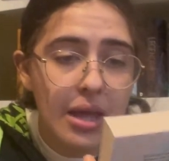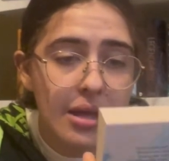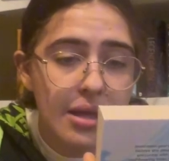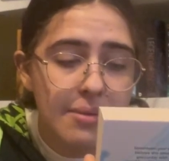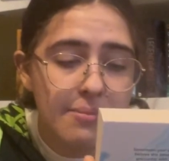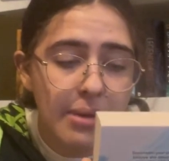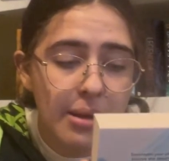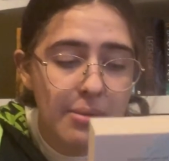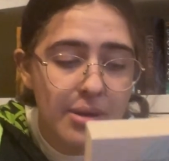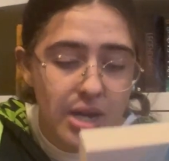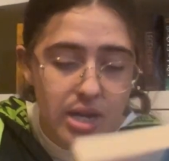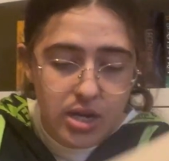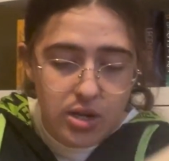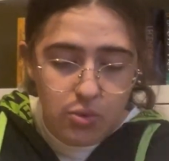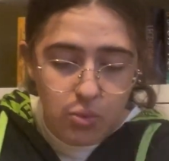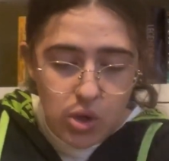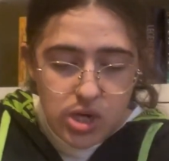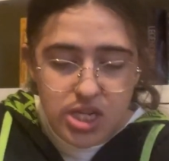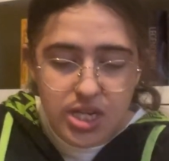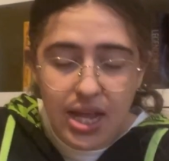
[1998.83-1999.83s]
maybe I could
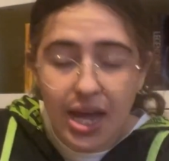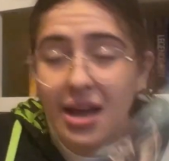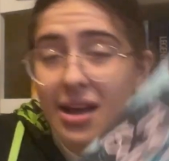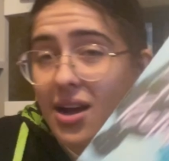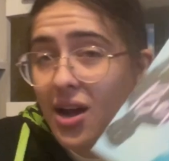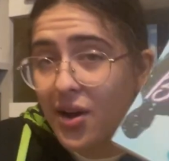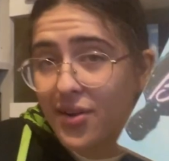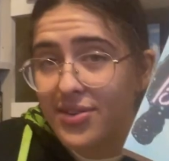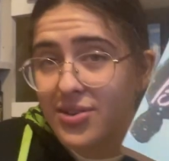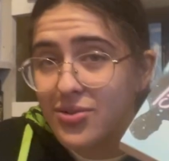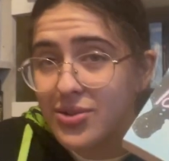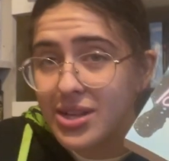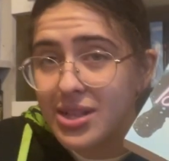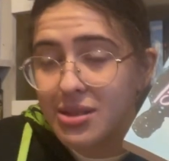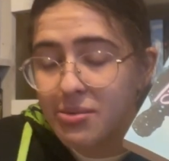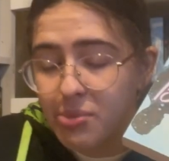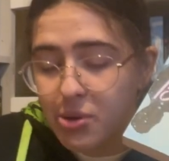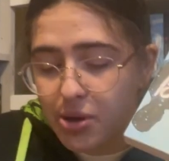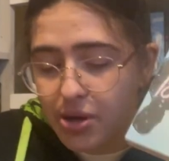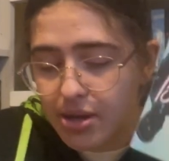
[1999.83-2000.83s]
watch that after reading
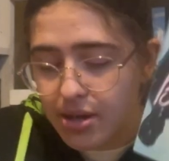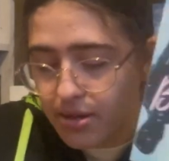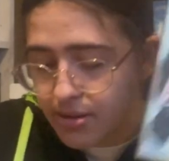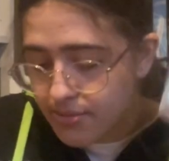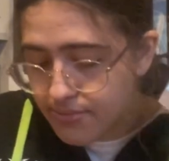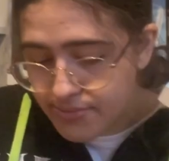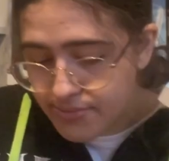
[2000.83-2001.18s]
the book.